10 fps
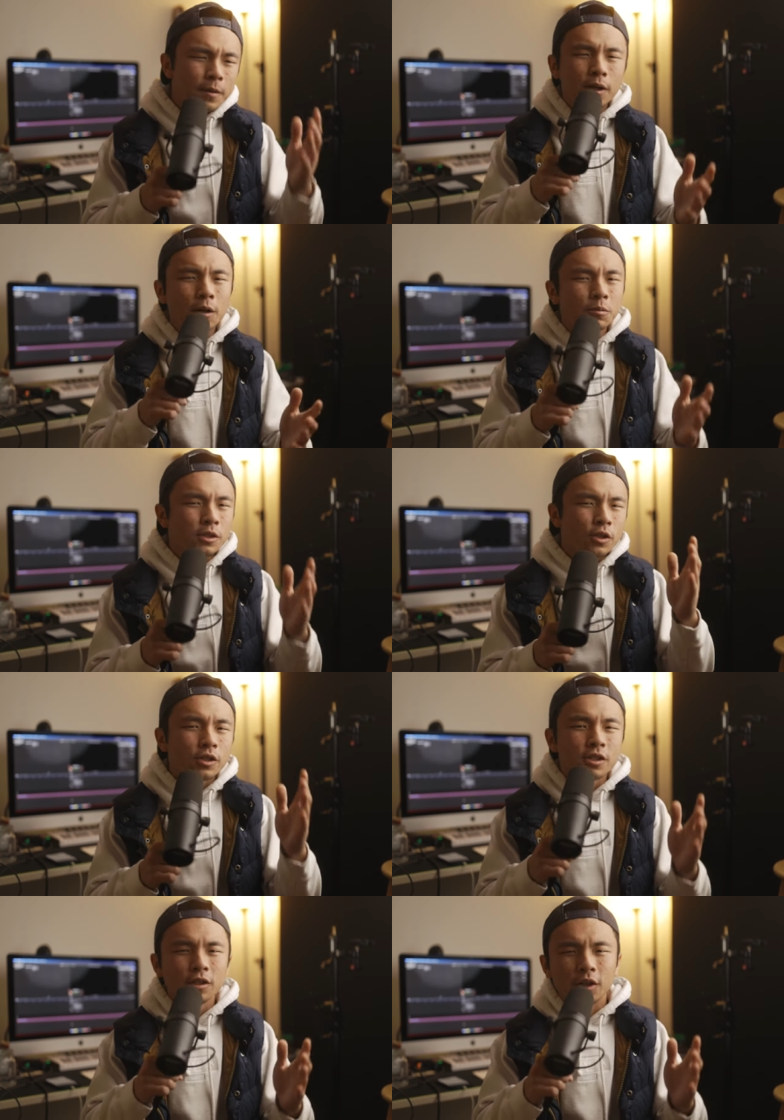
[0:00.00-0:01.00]
come
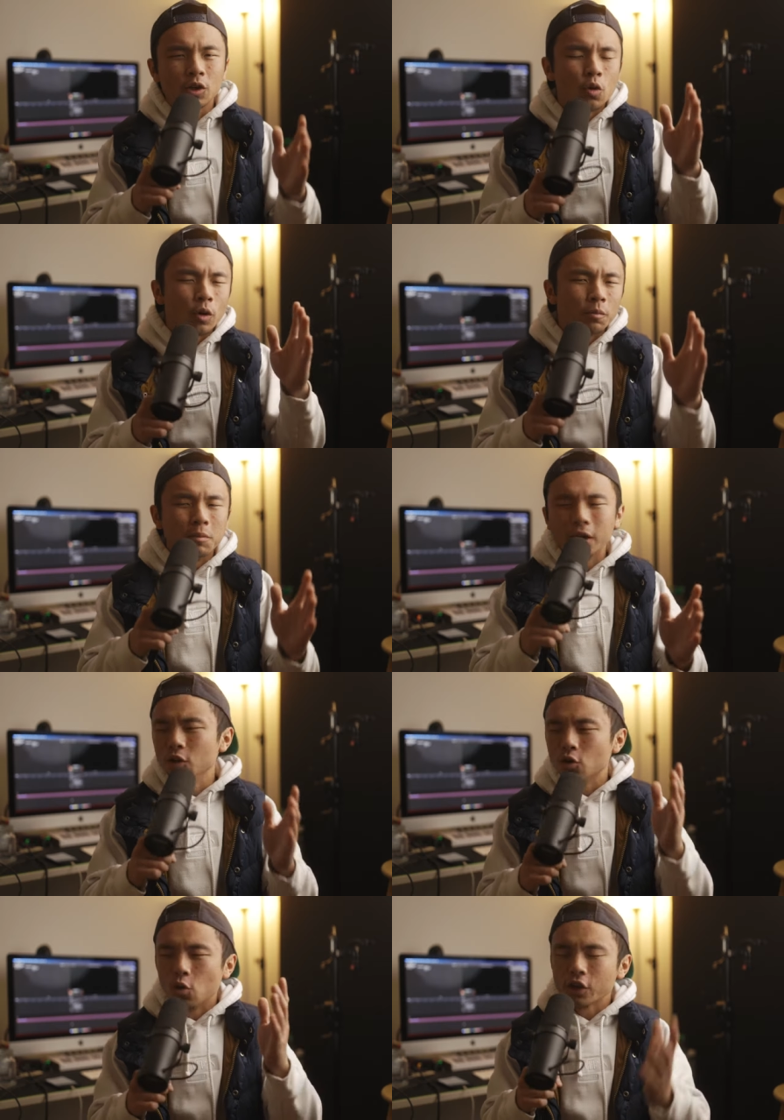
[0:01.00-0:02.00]
starts to like qu make
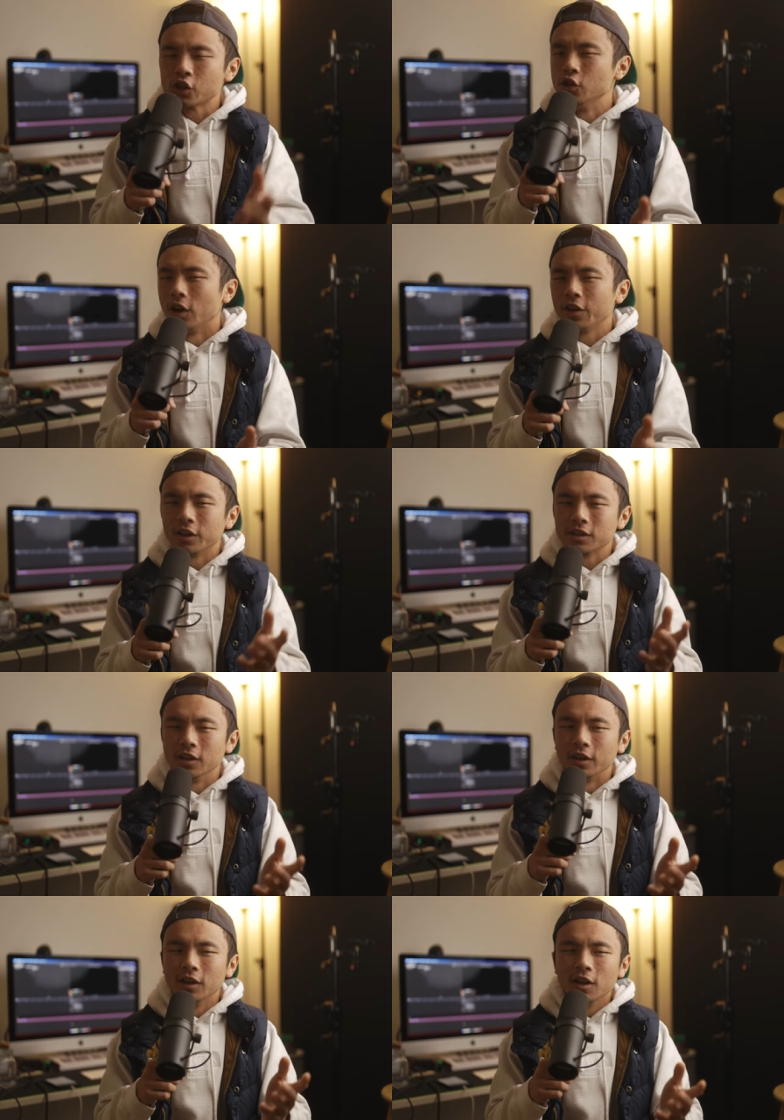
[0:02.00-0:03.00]
you question your ethics,
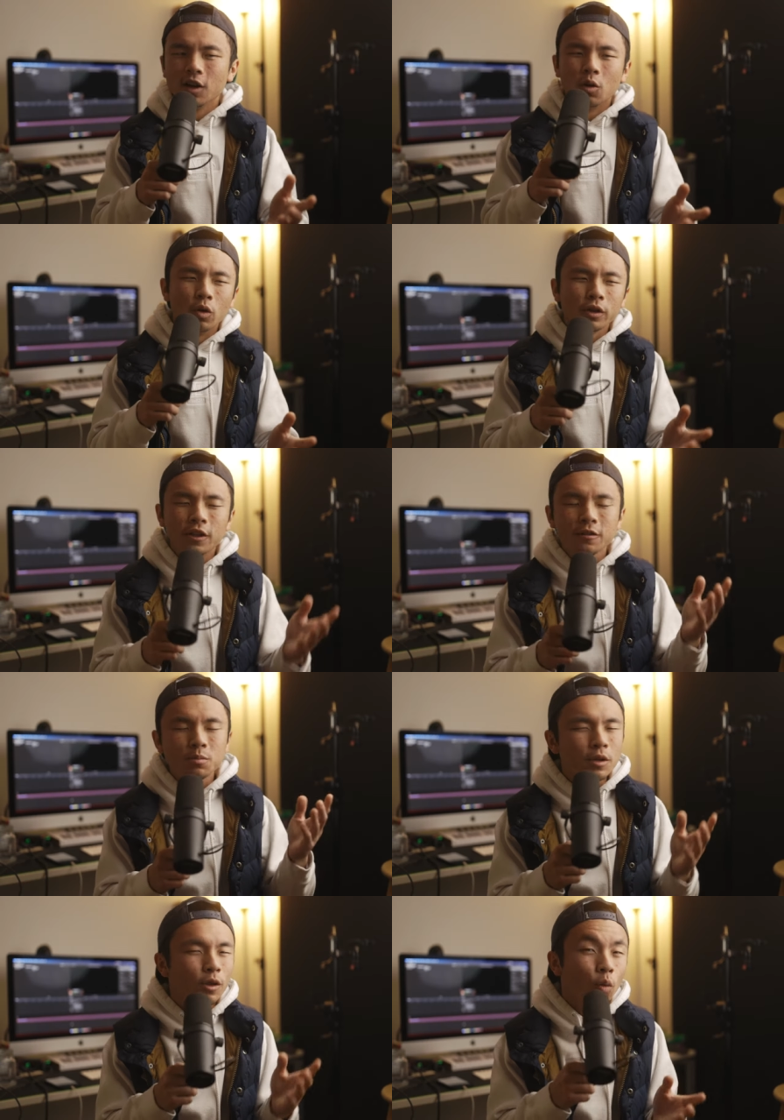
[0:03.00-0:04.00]
like what gives
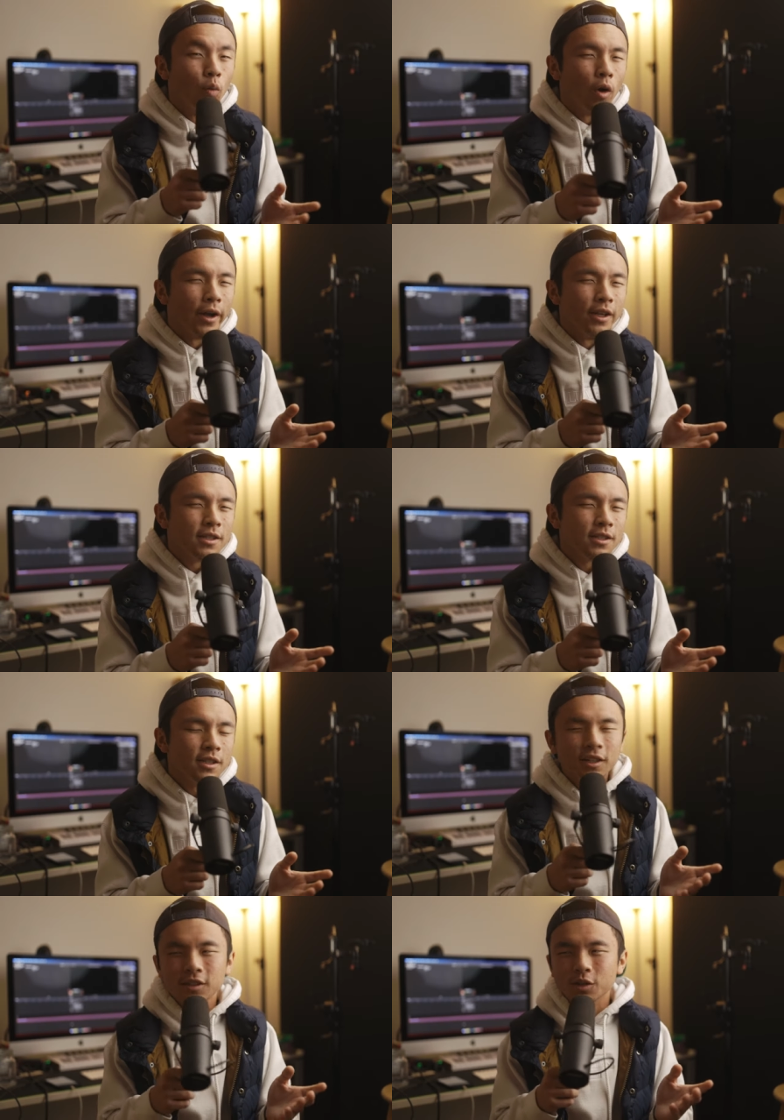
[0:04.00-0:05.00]
me the right
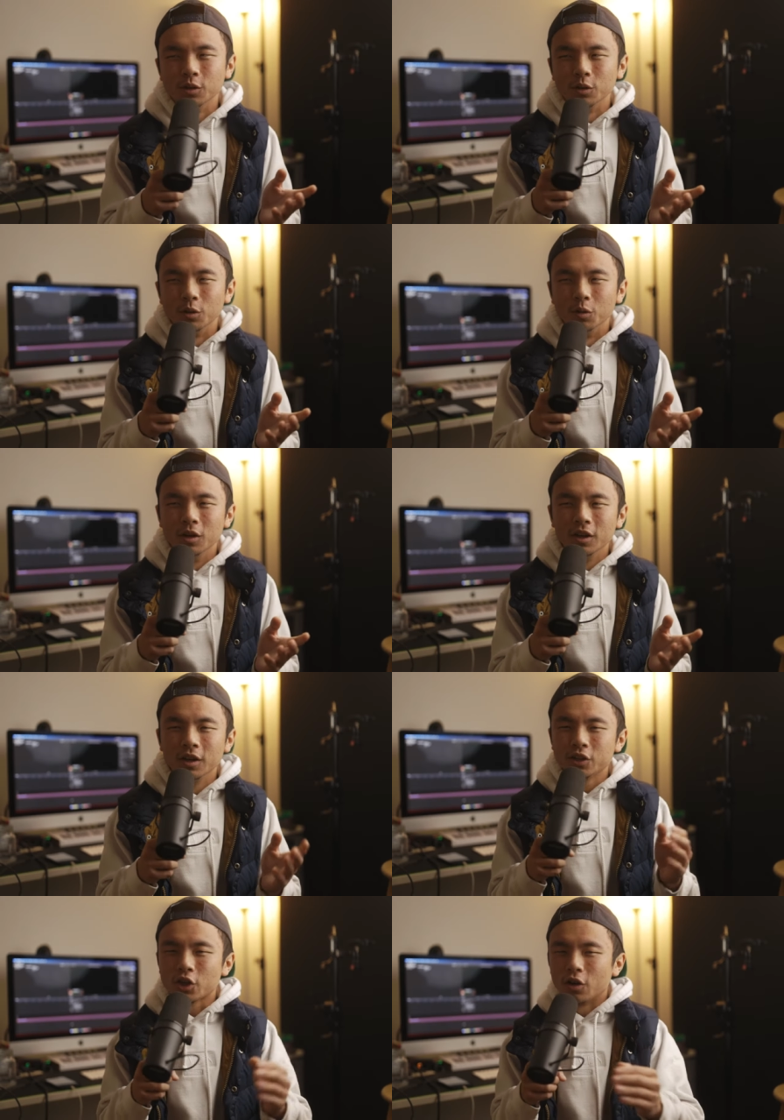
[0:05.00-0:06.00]
to
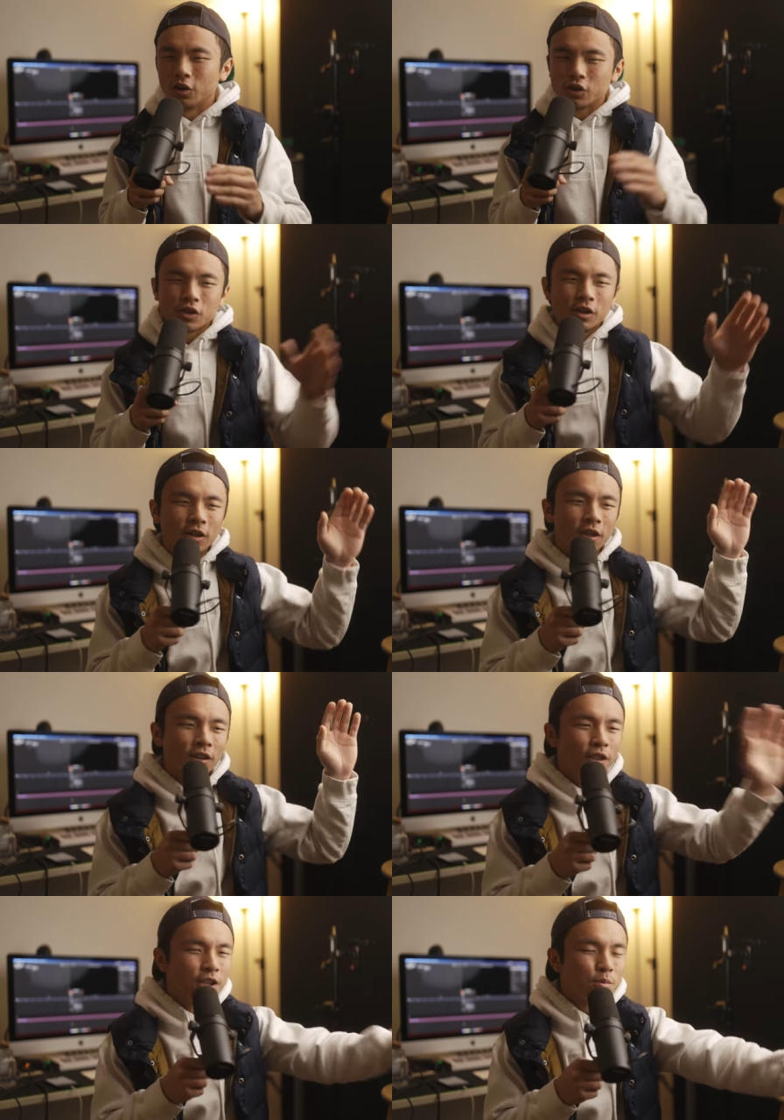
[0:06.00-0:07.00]
charge
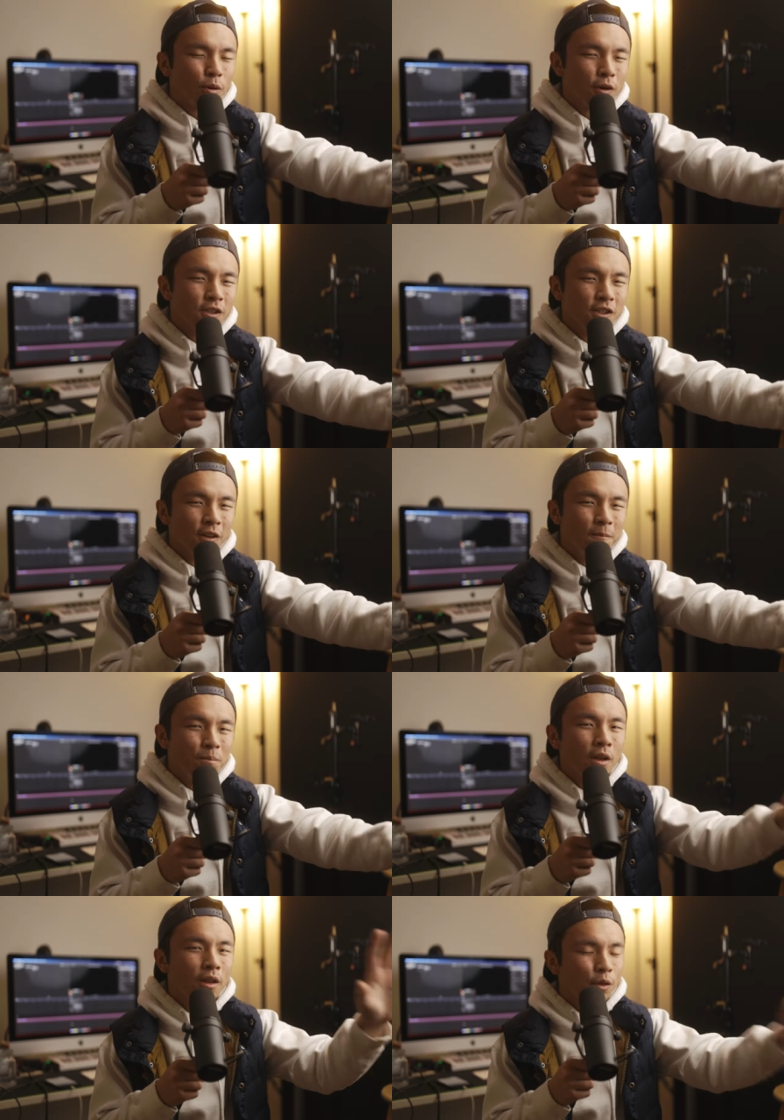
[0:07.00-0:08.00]
this person
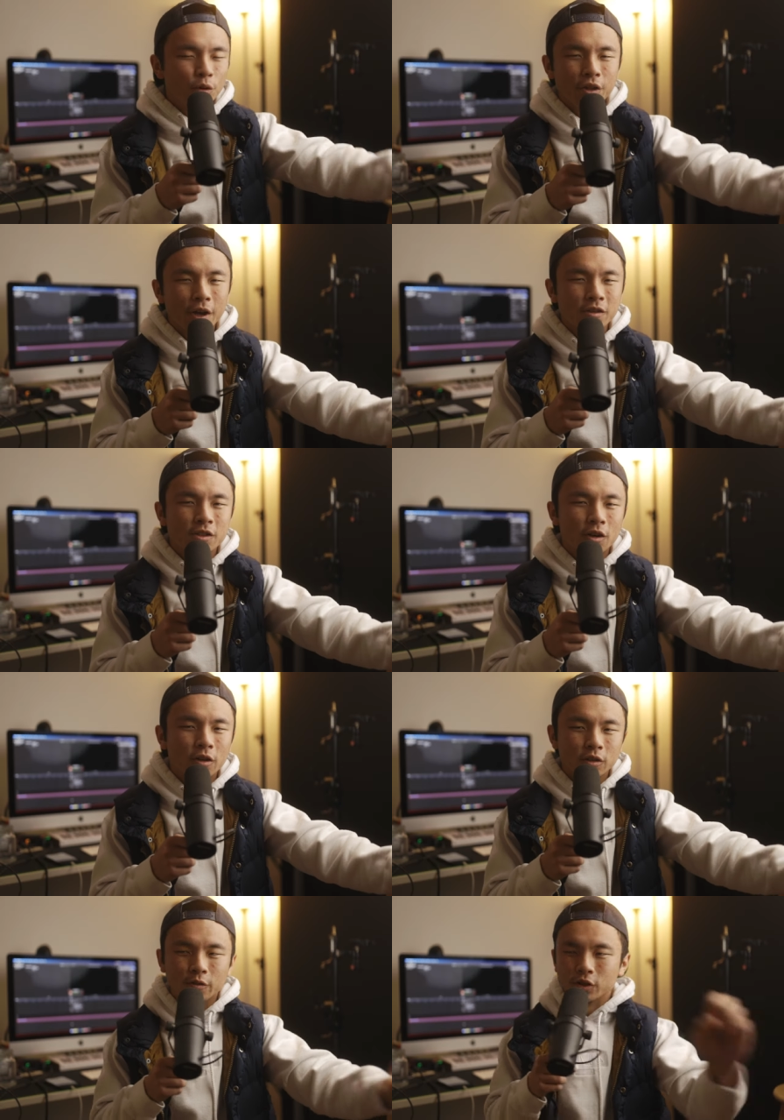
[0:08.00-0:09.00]
three thousand
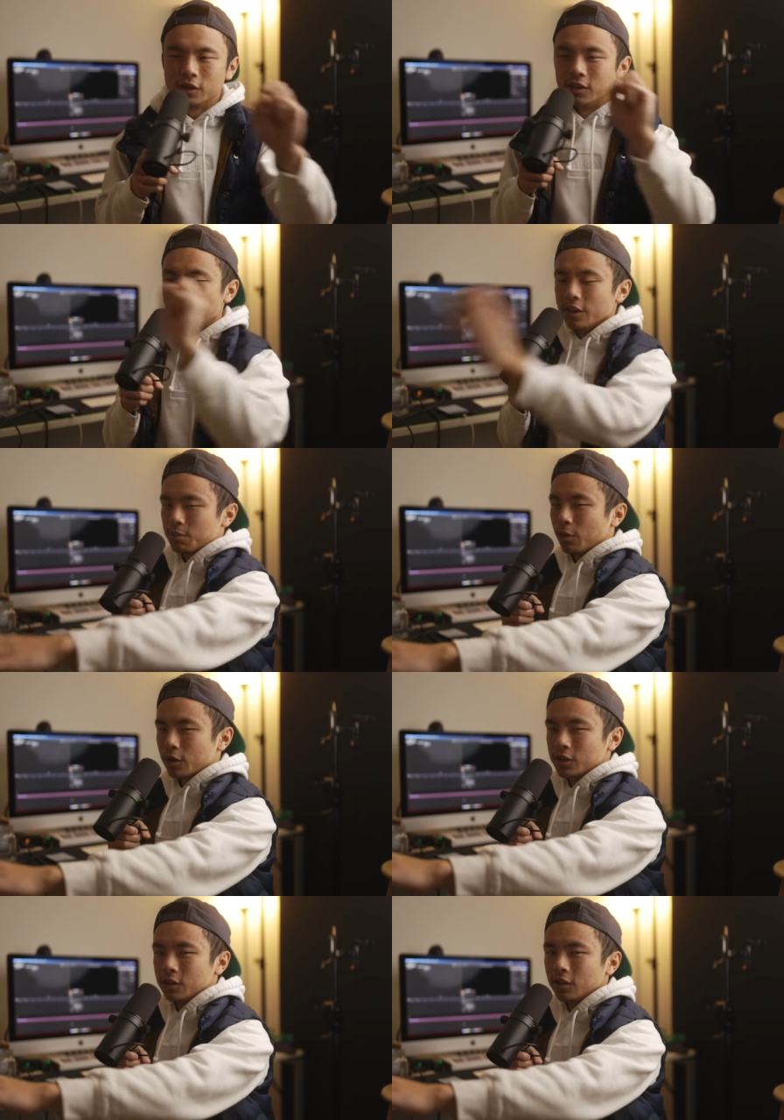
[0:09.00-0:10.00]
dollars versus this
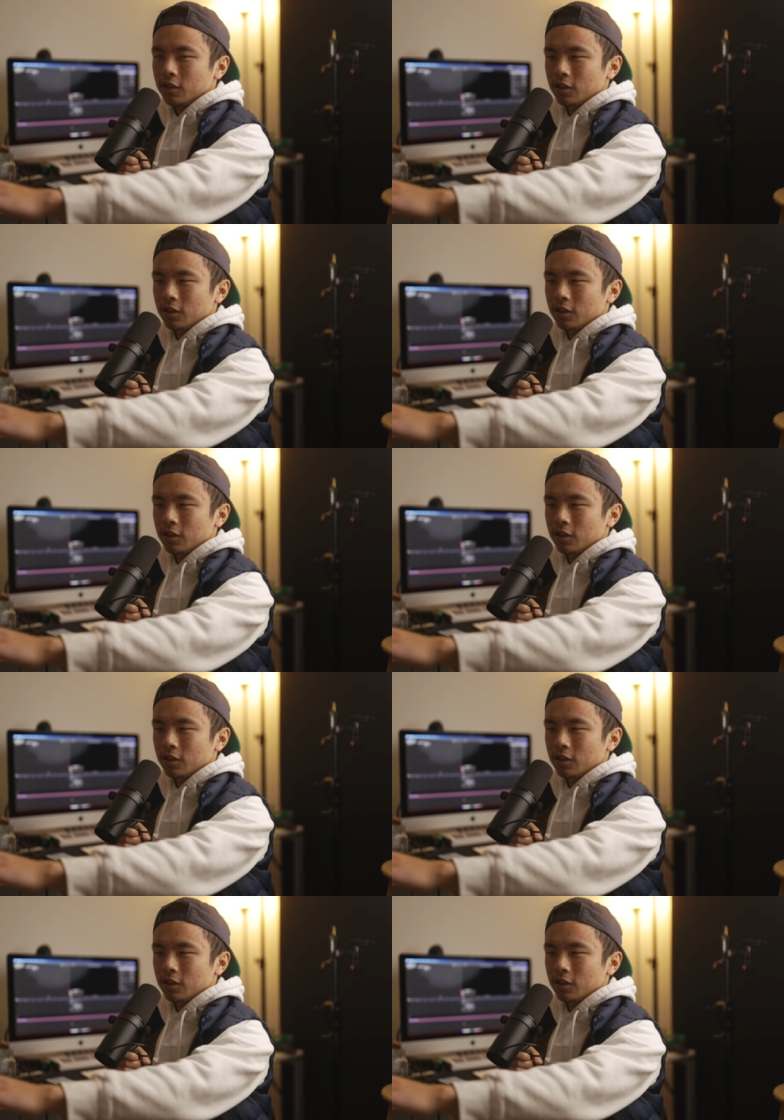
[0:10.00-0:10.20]
person